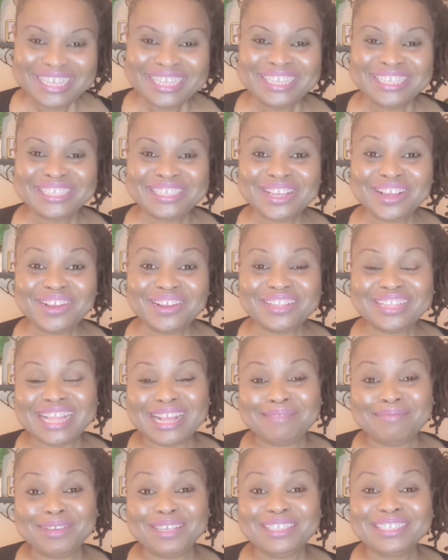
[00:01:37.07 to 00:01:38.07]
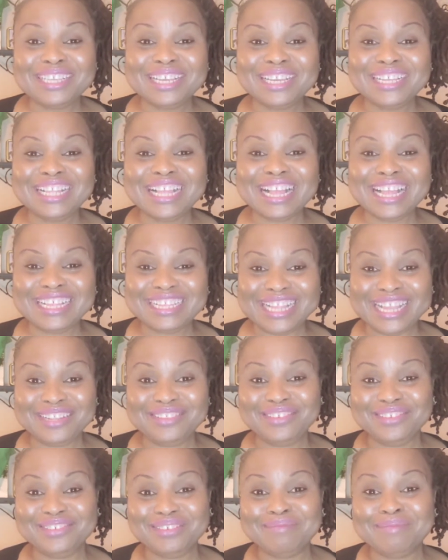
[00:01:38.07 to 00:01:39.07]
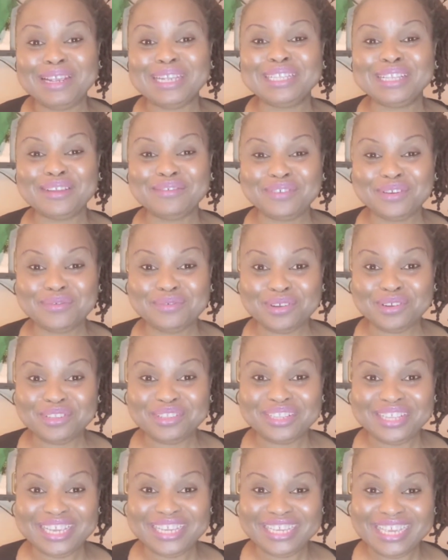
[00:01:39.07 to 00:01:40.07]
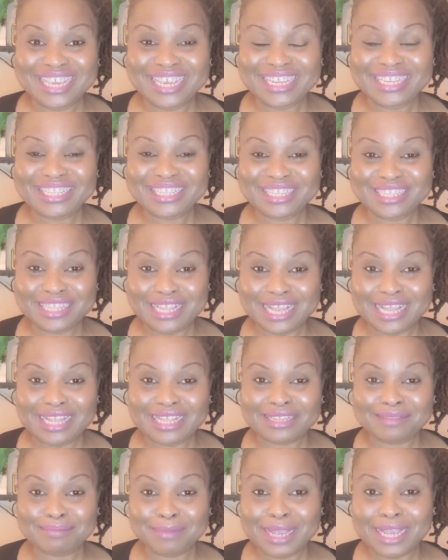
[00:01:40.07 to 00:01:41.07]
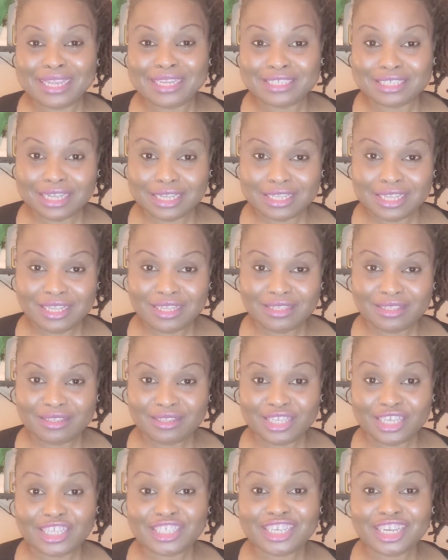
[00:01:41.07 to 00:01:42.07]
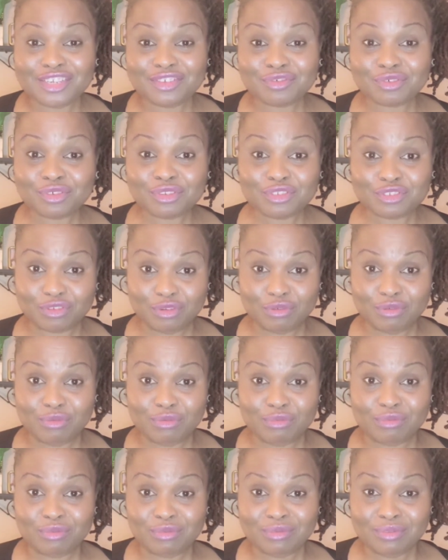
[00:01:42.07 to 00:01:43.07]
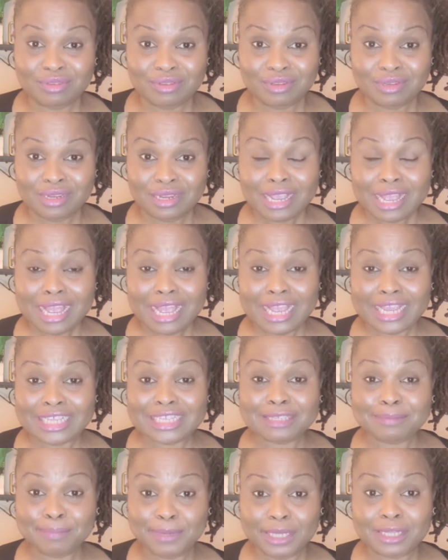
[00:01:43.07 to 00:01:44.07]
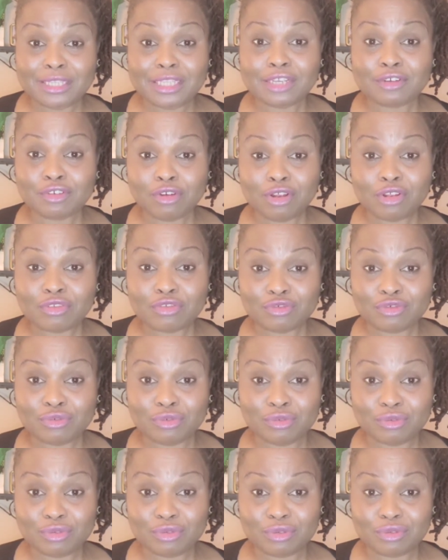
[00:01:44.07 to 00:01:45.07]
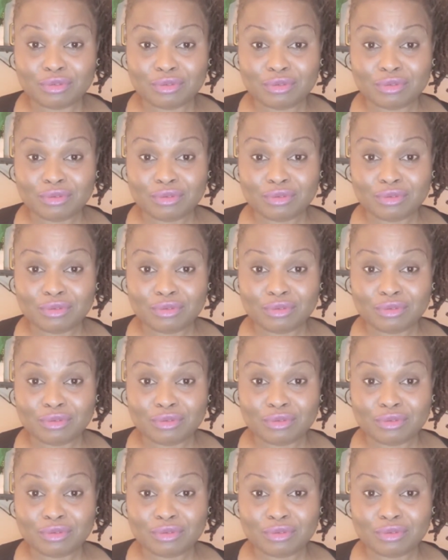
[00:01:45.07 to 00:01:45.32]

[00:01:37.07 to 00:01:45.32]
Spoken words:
So that being said, I'd like to remind everyone again that my channel is the Truth Zone. I speak the raw truth.